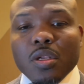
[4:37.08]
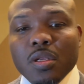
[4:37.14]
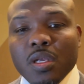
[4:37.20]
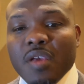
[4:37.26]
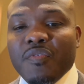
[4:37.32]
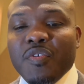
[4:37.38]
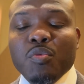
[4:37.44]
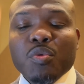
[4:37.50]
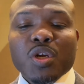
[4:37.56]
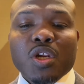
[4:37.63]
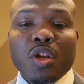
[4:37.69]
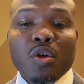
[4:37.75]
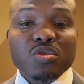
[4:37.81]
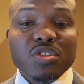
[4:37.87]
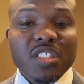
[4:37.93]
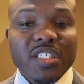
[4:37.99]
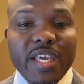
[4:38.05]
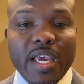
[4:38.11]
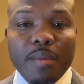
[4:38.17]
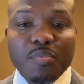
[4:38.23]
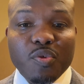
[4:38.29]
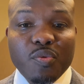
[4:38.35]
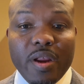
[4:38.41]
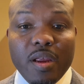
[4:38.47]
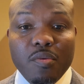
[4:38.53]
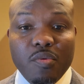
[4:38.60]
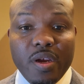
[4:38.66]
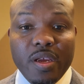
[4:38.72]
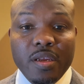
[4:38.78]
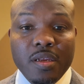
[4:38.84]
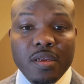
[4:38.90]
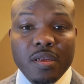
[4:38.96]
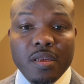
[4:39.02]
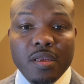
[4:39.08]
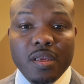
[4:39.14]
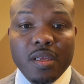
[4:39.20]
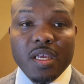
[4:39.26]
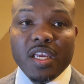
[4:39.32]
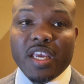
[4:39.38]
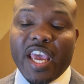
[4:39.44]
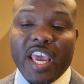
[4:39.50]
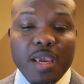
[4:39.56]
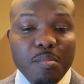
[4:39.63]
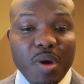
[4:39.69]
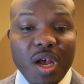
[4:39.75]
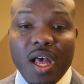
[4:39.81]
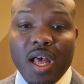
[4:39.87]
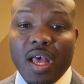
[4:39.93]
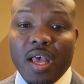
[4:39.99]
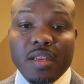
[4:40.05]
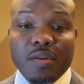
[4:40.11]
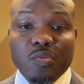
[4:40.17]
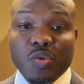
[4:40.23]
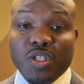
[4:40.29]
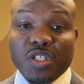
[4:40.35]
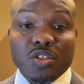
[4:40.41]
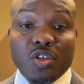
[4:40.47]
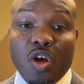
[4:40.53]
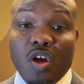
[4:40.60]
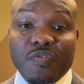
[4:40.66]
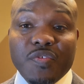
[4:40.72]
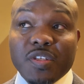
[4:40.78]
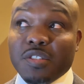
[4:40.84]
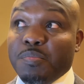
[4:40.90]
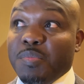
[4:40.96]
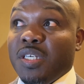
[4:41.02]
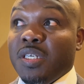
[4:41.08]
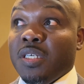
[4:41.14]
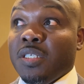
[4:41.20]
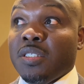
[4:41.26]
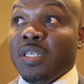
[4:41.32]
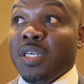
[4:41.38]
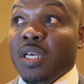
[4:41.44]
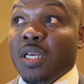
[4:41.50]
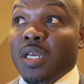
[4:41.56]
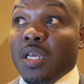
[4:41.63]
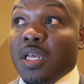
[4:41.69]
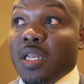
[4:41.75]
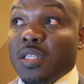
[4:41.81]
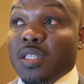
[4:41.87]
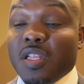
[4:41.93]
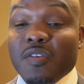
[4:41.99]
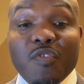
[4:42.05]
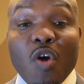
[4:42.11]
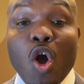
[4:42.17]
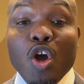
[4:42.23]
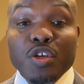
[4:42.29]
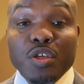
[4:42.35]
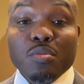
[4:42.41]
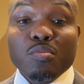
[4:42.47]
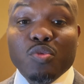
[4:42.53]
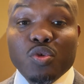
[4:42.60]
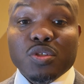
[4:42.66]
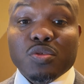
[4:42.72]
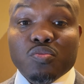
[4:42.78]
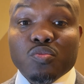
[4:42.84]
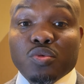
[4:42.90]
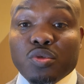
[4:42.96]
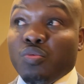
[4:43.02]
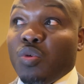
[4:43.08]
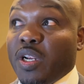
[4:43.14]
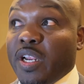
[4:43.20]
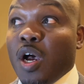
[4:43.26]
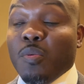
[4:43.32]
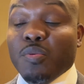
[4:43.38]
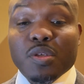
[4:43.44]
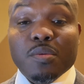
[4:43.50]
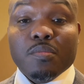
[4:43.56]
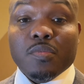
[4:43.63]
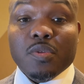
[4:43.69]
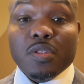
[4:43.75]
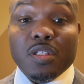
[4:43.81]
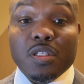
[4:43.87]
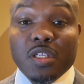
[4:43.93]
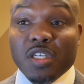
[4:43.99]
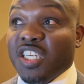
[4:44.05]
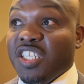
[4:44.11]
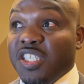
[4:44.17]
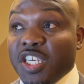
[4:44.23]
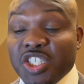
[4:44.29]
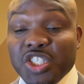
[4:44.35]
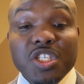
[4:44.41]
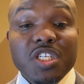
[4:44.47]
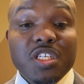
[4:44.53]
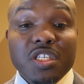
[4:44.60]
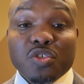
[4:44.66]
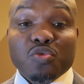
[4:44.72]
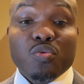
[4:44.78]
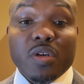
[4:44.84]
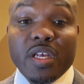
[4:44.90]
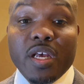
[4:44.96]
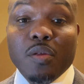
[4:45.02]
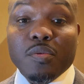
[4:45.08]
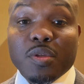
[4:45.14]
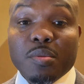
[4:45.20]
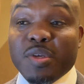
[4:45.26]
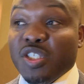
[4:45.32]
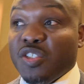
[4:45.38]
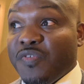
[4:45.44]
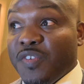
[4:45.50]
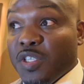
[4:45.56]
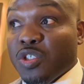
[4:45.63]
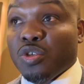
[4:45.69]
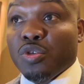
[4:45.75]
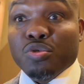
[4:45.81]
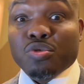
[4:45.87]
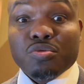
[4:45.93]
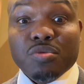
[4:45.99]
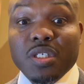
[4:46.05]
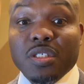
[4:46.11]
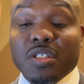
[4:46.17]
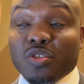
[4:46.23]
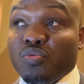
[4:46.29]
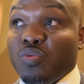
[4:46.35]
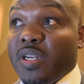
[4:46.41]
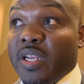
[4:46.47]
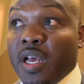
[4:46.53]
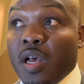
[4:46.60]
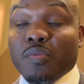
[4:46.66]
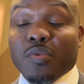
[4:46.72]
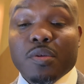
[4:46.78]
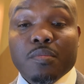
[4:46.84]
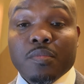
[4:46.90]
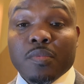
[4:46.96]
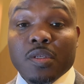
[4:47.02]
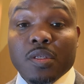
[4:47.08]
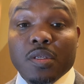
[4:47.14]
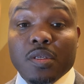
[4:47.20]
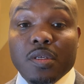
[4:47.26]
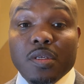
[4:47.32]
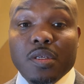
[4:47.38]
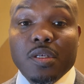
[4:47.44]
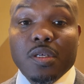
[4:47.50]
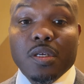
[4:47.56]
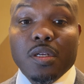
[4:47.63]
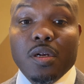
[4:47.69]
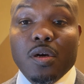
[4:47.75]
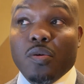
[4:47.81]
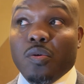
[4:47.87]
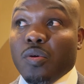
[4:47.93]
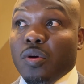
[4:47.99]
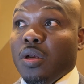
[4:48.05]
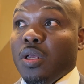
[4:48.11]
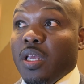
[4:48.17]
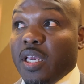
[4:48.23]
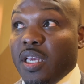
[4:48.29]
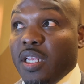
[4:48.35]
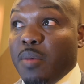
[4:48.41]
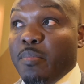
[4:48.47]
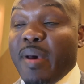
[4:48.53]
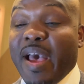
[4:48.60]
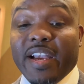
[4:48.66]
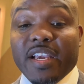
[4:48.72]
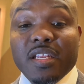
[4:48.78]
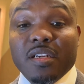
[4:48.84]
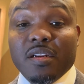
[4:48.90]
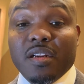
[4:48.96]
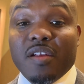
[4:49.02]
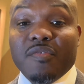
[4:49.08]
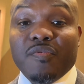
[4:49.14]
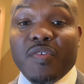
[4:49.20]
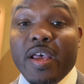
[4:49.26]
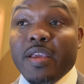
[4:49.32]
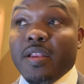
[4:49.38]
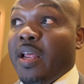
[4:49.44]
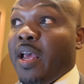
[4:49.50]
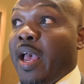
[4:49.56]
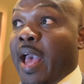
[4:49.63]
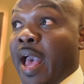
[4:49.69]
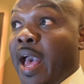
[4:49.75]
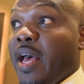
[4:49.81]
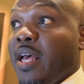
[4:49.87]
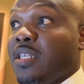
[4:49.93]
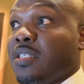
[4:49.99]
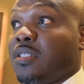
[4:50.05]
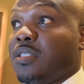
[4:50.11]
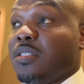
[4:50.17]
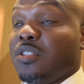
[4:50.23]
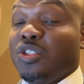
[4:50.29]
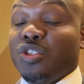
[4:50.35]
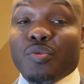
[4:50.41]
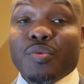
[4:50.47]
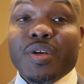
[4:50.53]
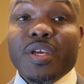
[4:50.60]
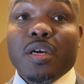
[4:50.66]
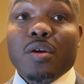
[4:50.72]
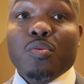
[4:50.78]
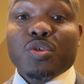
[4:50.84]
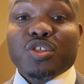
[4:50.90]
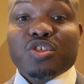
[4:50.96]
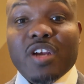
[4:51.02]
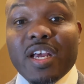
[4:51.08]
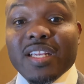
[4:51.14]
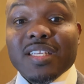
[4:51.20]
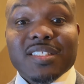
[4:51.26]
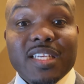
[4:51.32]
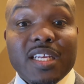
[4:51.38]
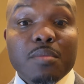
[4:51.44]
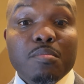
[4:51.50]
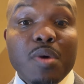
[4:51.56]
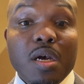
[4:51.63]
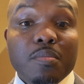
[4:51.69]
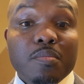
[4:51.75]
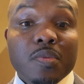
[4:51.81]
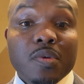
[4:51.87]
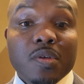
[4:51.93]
if he would have closed the gap the right way, came behind with his offense, because the volume was what helped him. The conditioning is what helped him. His physical strength is what helped him, you know, in the back end of that fight as Zaria was trying to set him up,